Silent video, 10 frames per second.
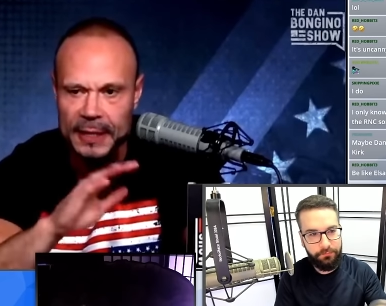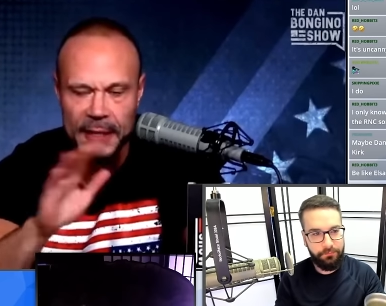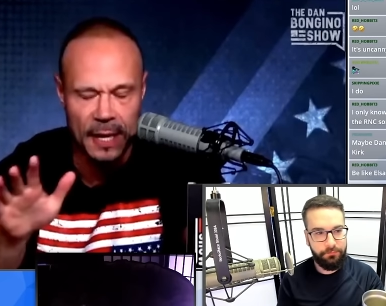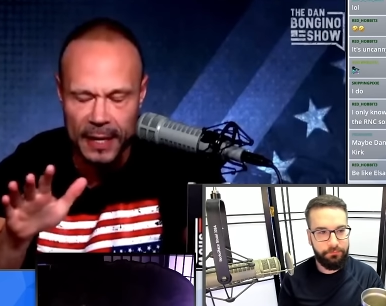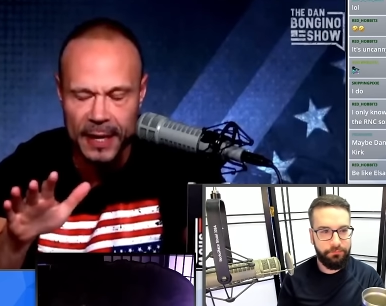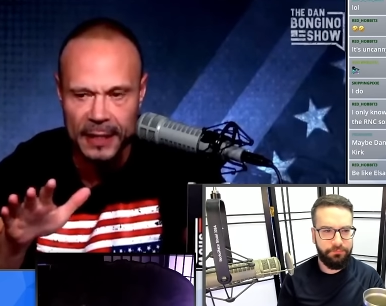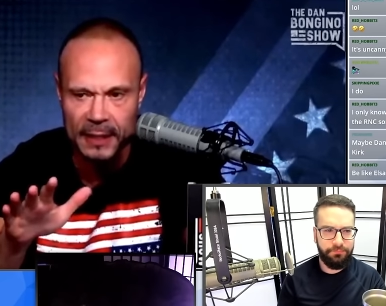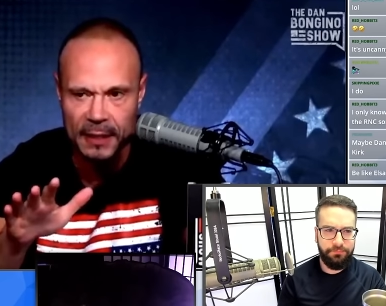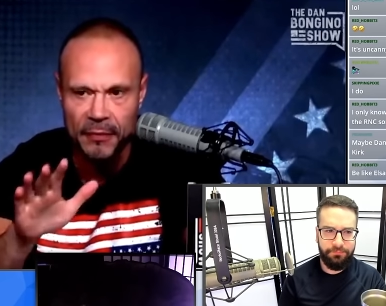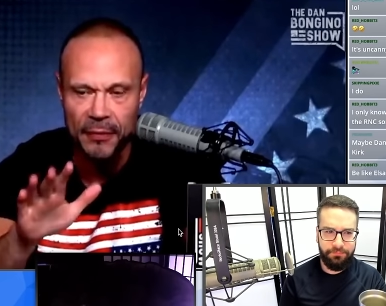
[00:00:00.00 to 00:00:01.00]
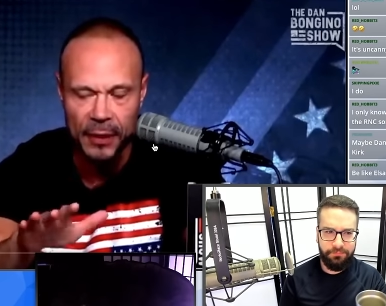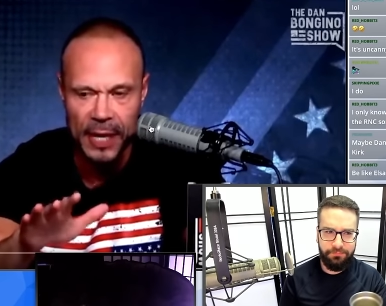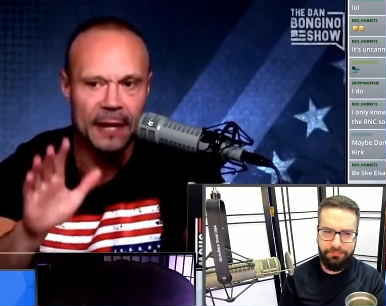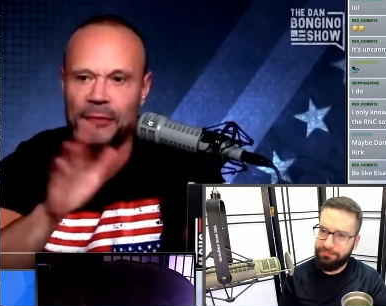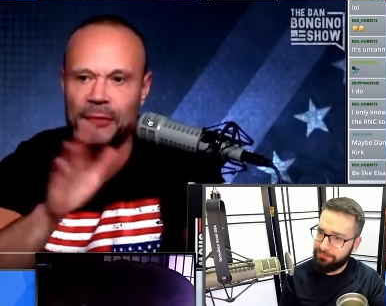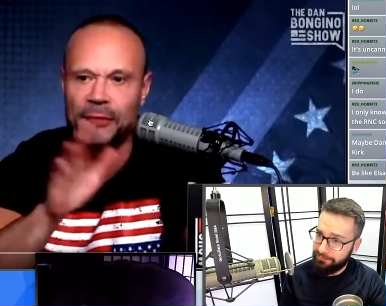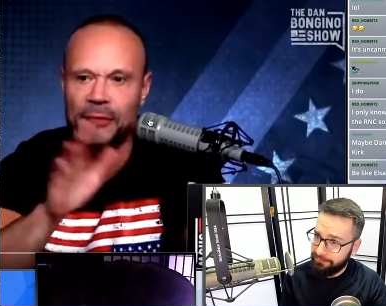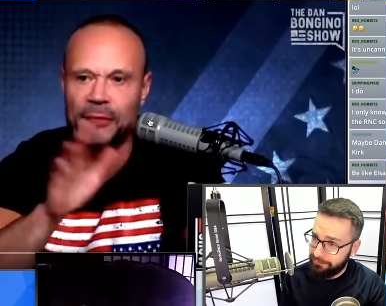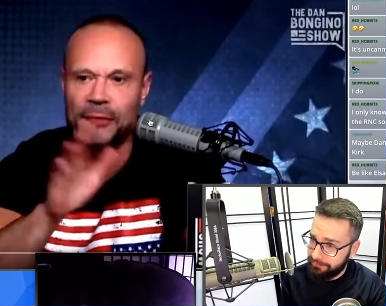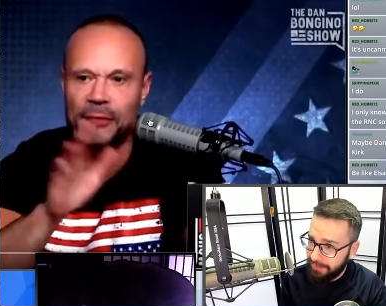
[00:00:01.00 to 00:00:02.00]
Speaker 1: It's none of that stuff, okay?
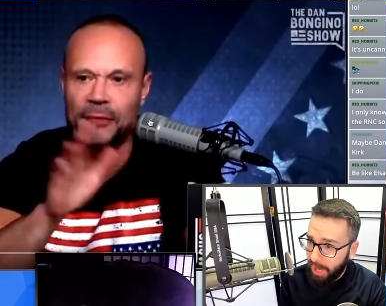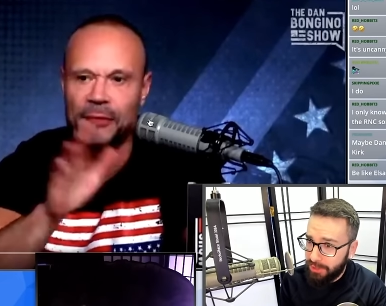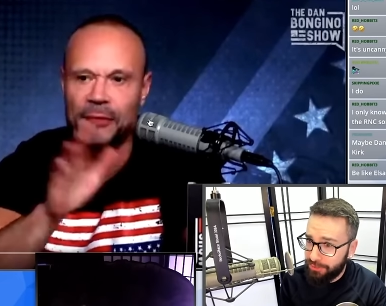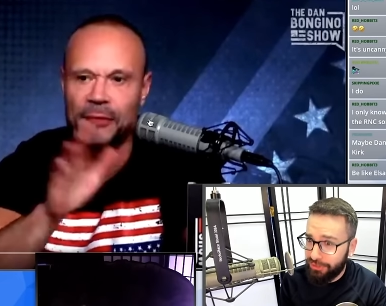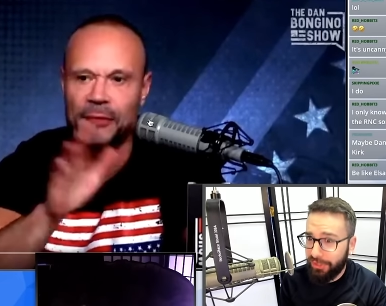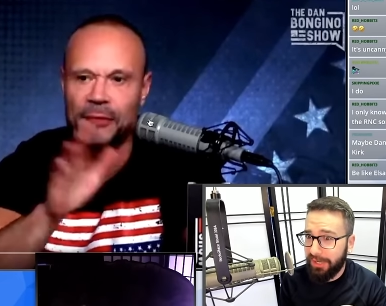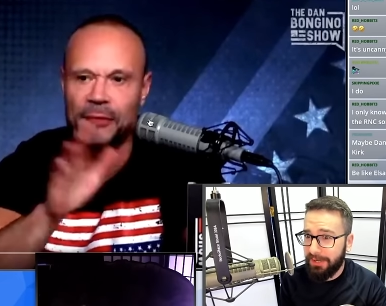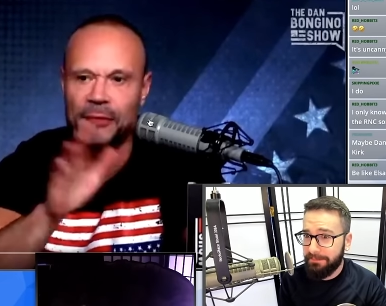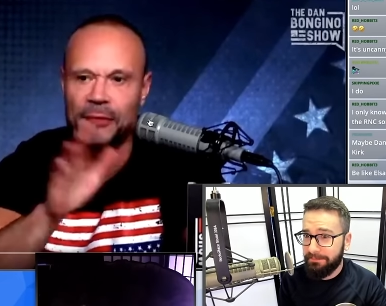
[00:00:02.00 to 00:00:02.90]
Speaker 2: Are you sure?